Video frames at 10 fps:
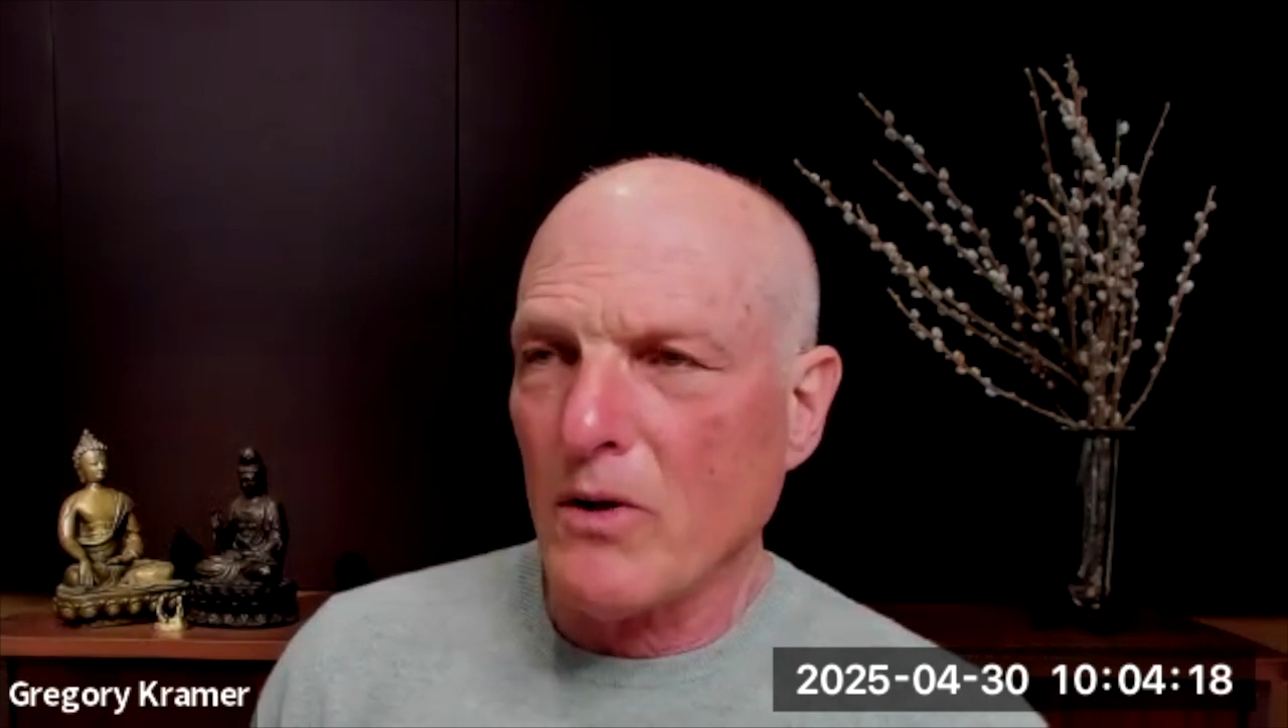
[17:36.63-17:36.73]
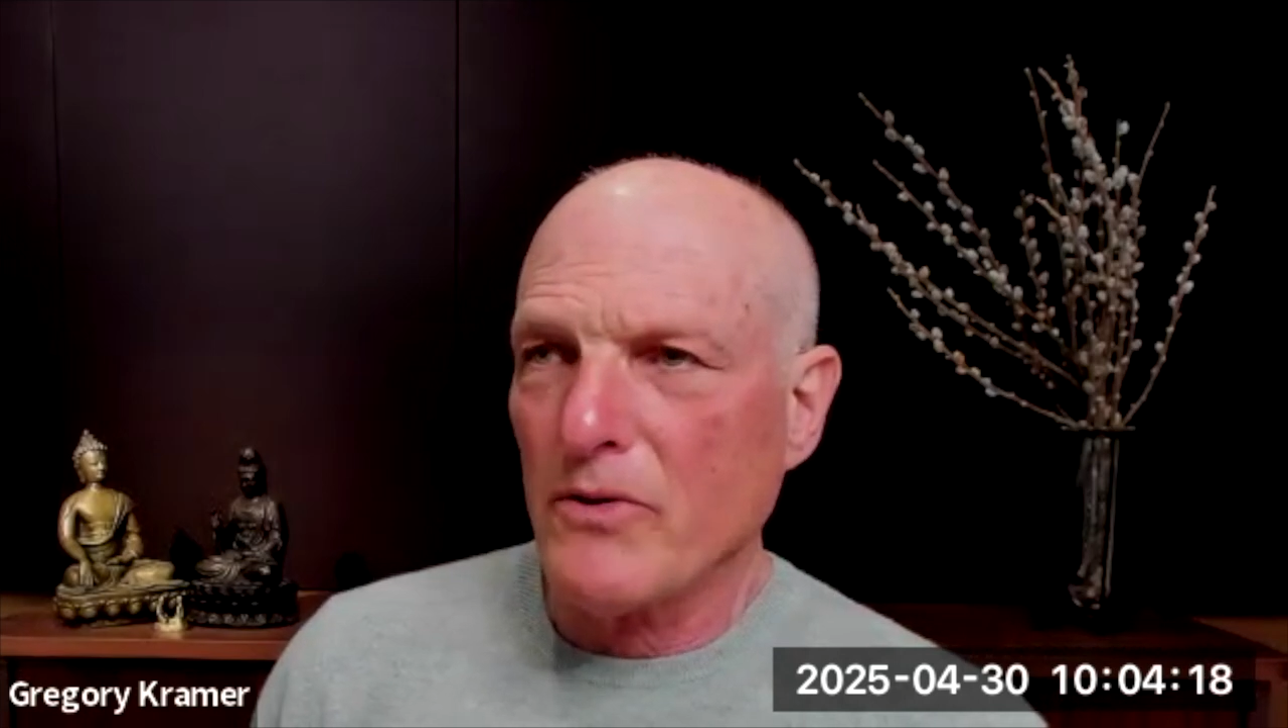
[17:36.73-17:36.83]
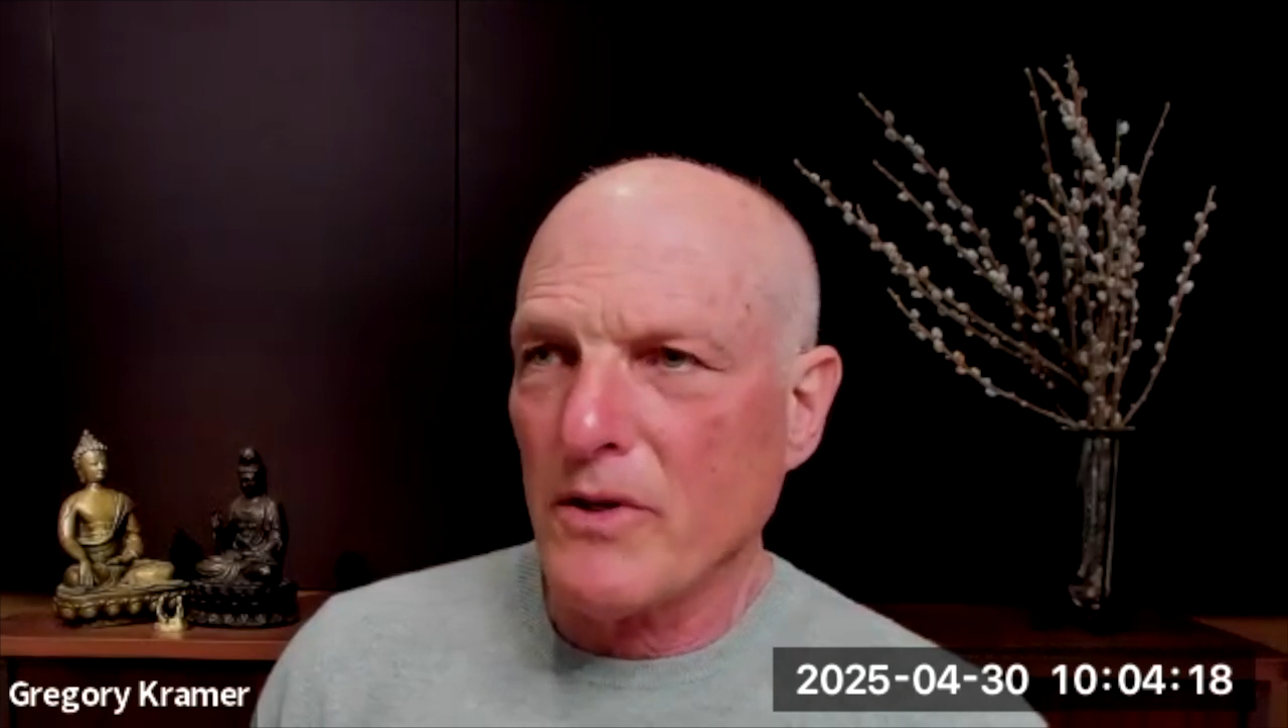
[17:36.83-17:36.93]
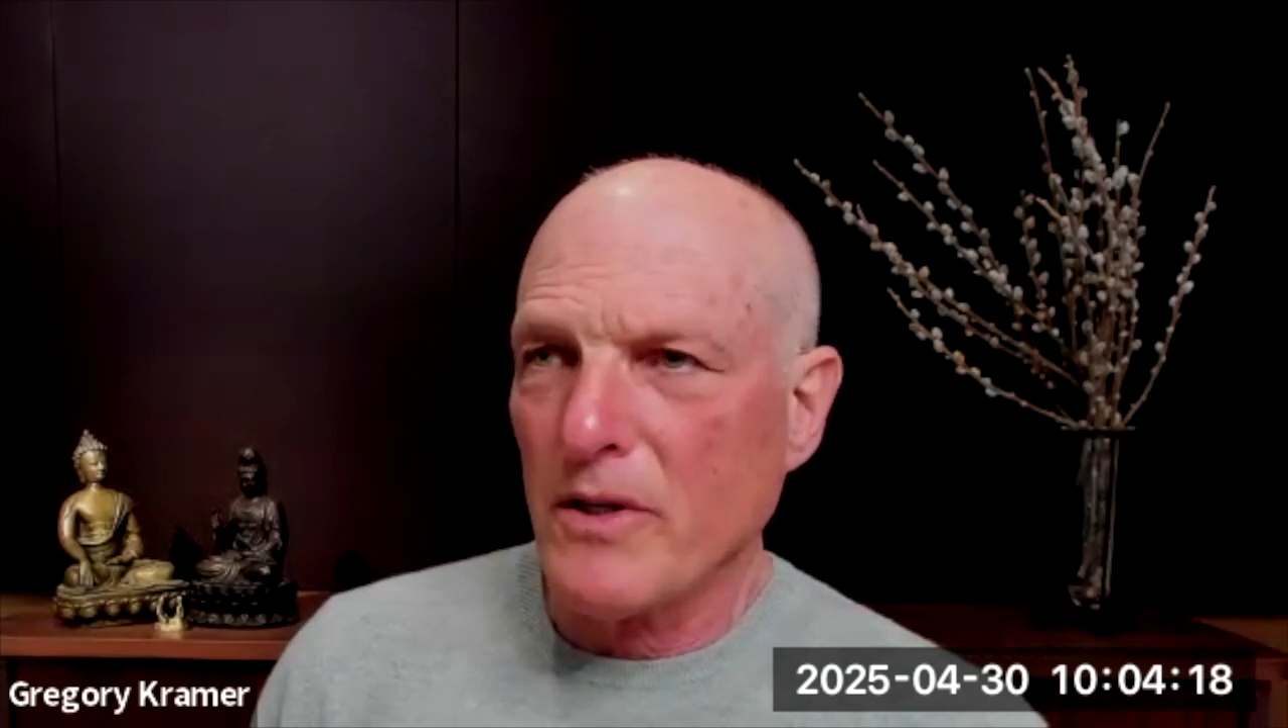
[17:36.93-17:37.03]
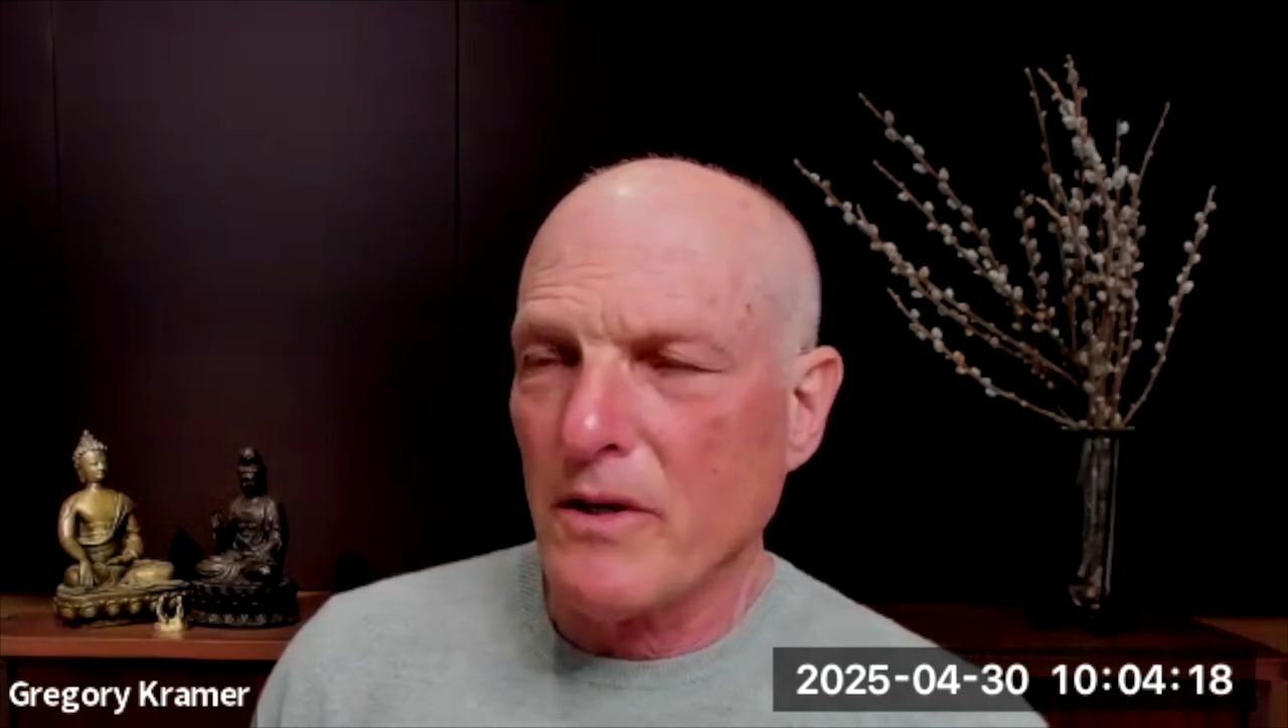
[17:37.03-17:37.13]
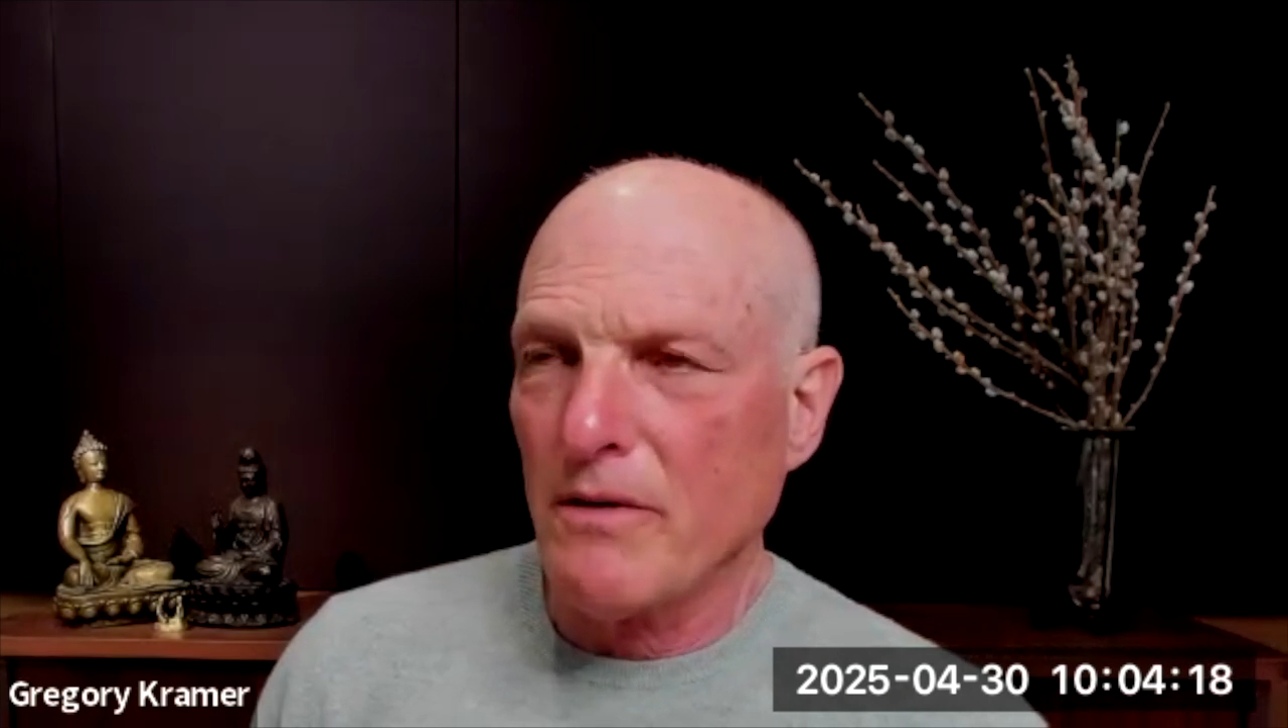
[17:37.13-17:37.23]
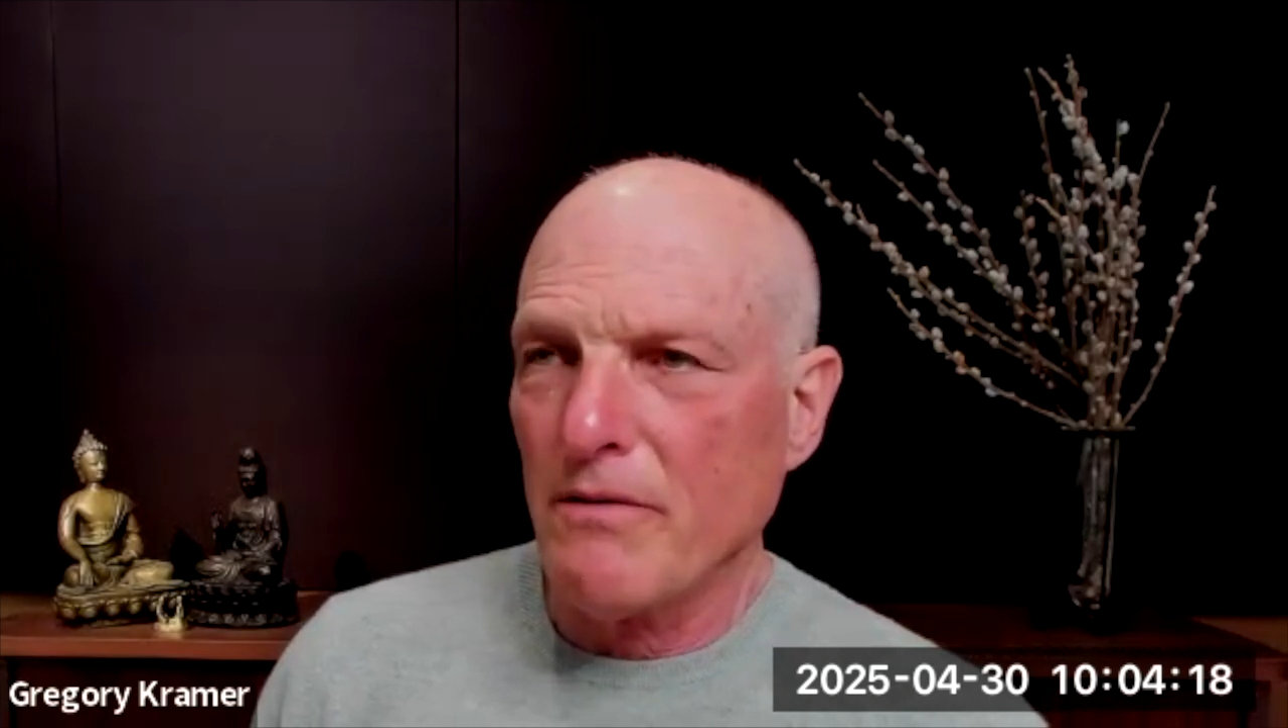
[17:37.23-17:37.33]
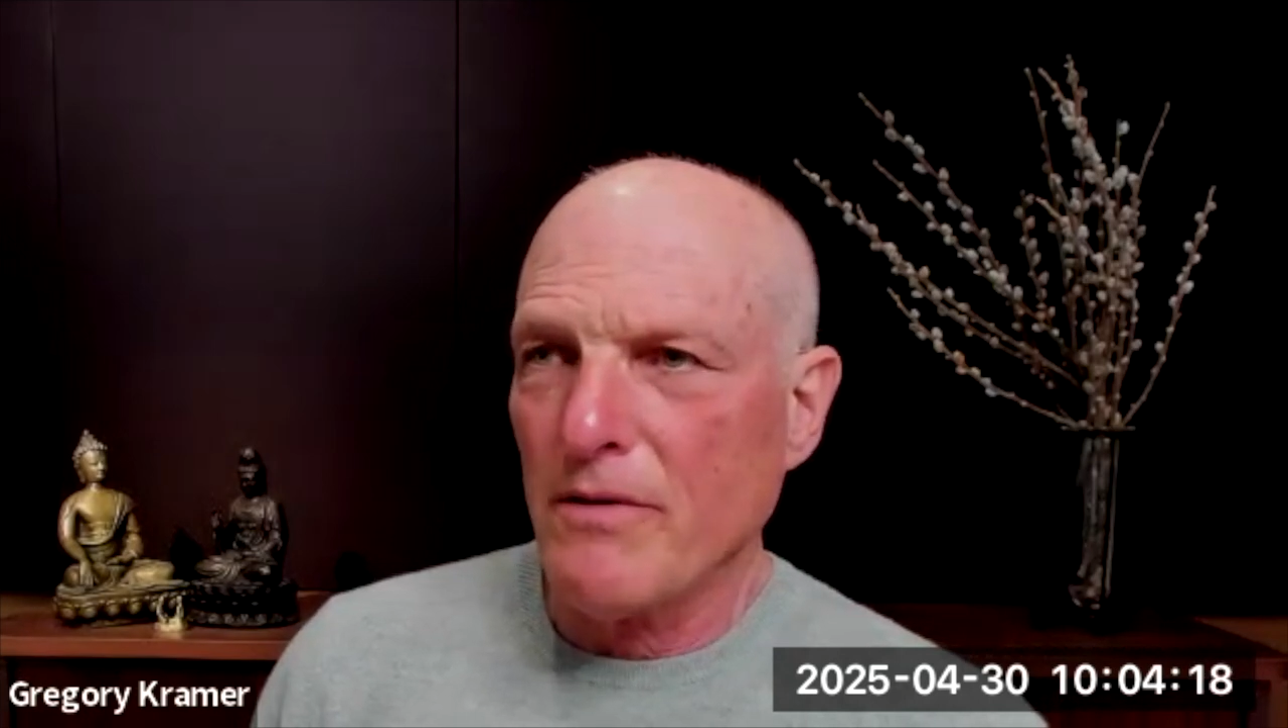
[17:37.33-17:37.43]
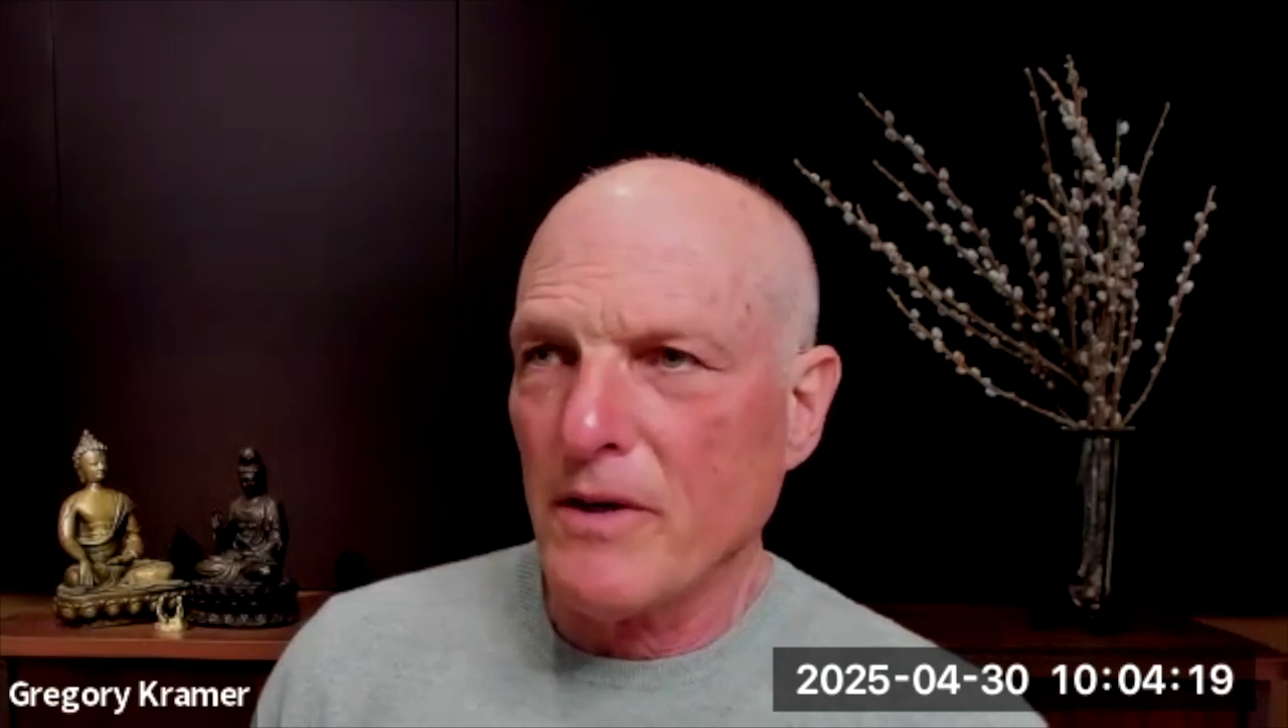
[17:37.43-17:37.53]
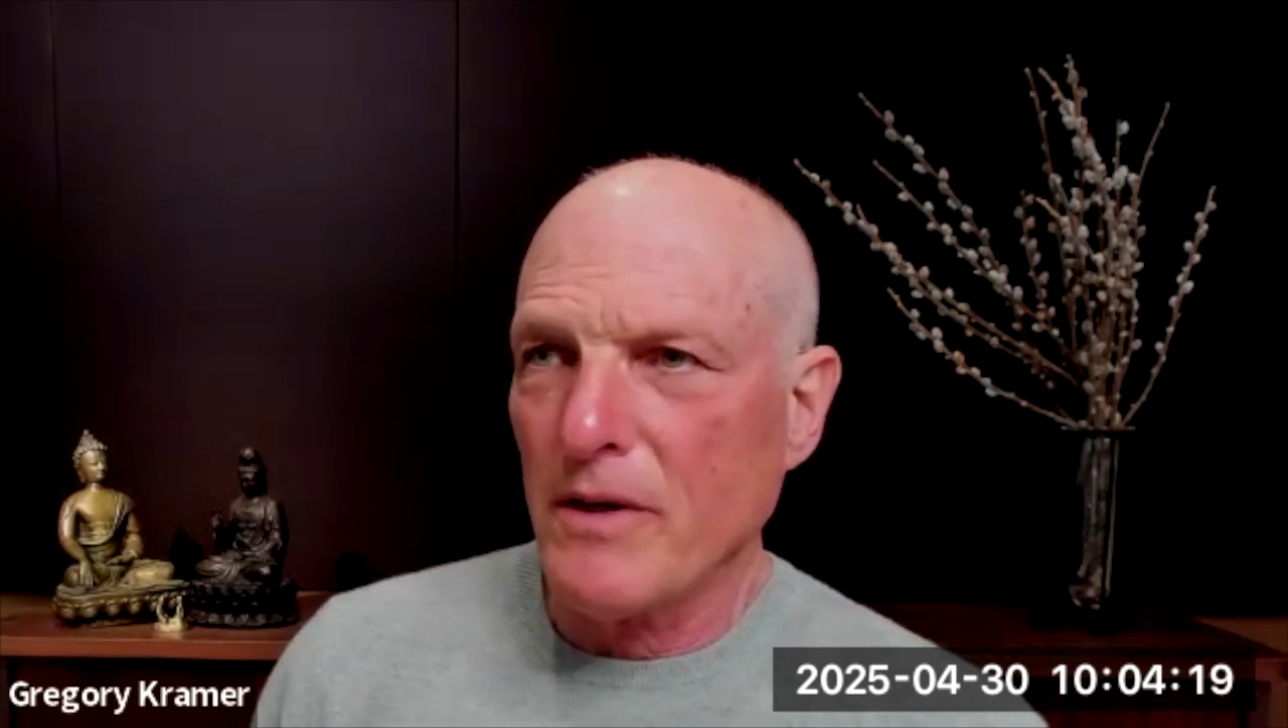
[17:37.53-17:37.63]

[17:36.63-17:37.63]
quality